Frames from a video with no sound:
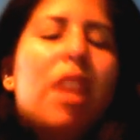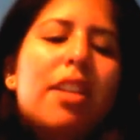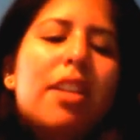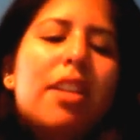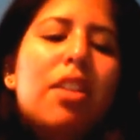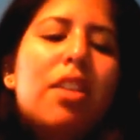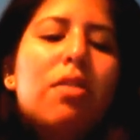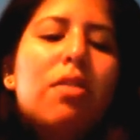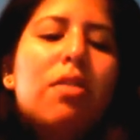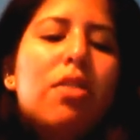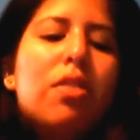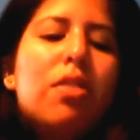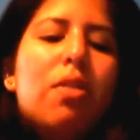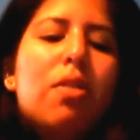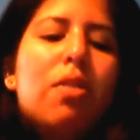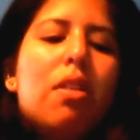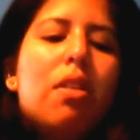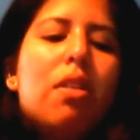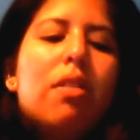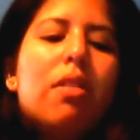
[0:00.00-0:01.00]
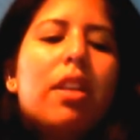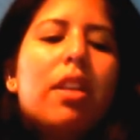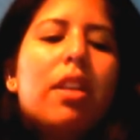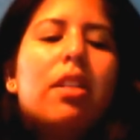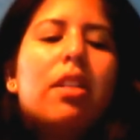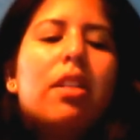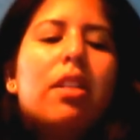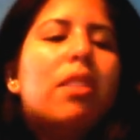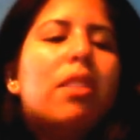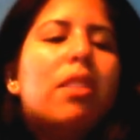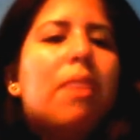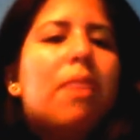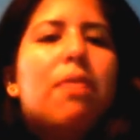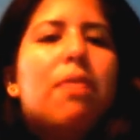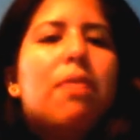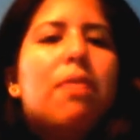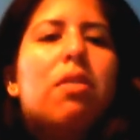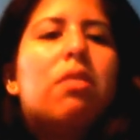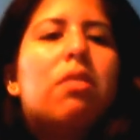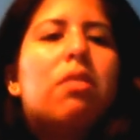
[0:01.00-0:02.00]
I say those two are like the least
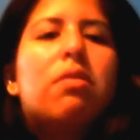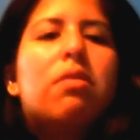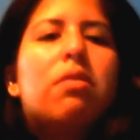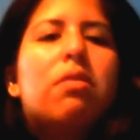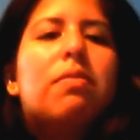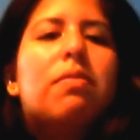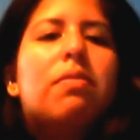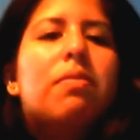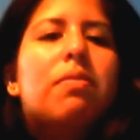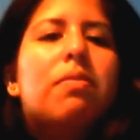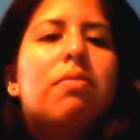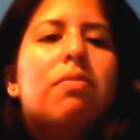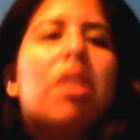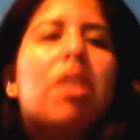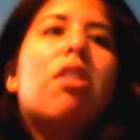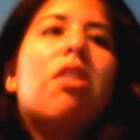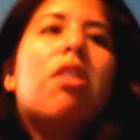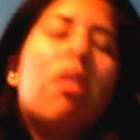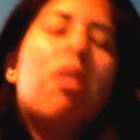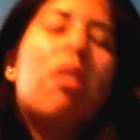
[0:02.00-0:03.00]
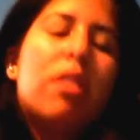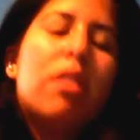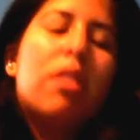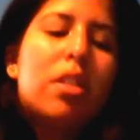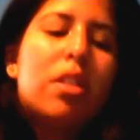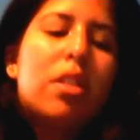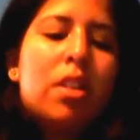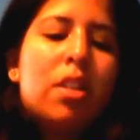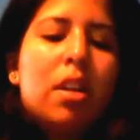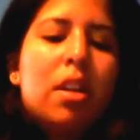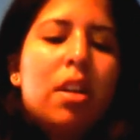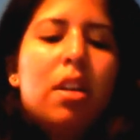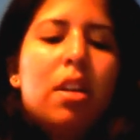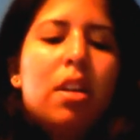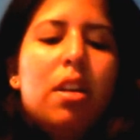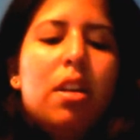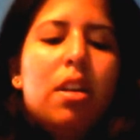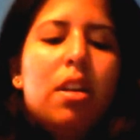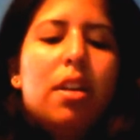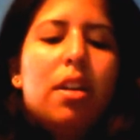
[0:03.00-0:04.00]
painful that are cartilage.
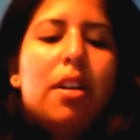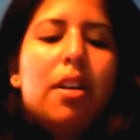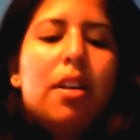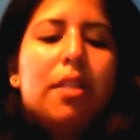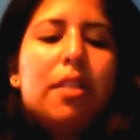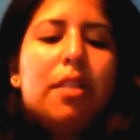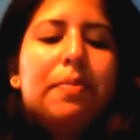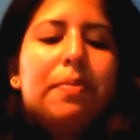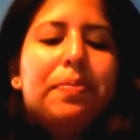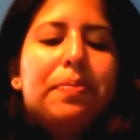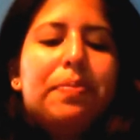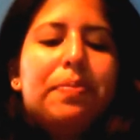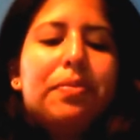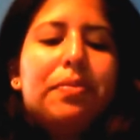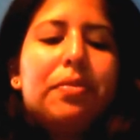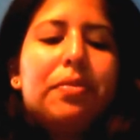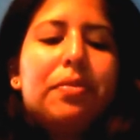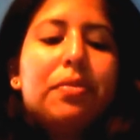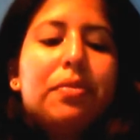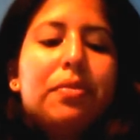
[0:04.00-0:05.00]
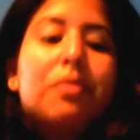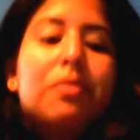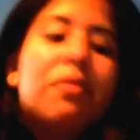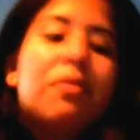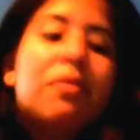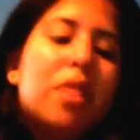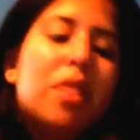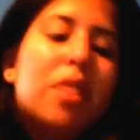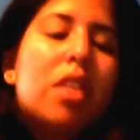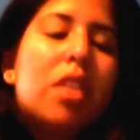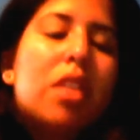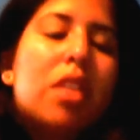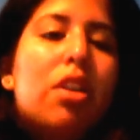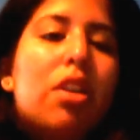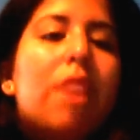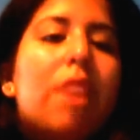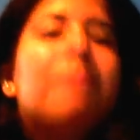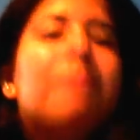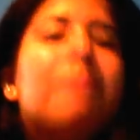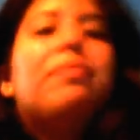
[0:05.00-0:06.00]
So
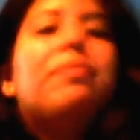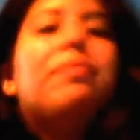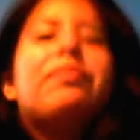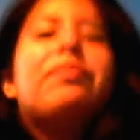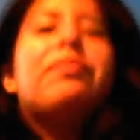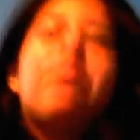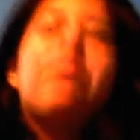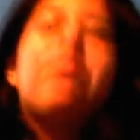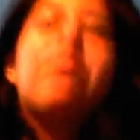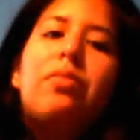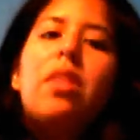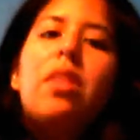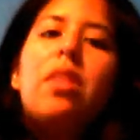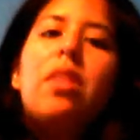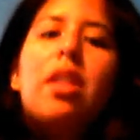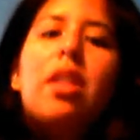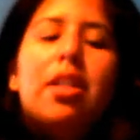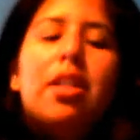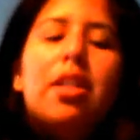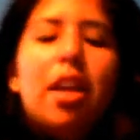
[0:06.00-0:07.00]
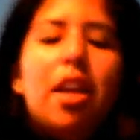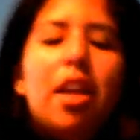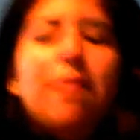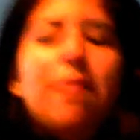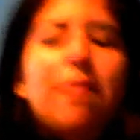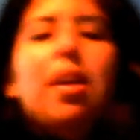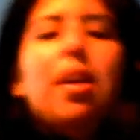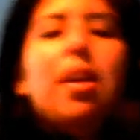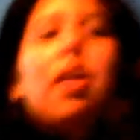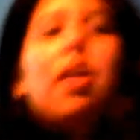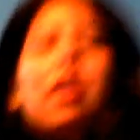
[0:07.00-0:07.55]
yeah, that's that.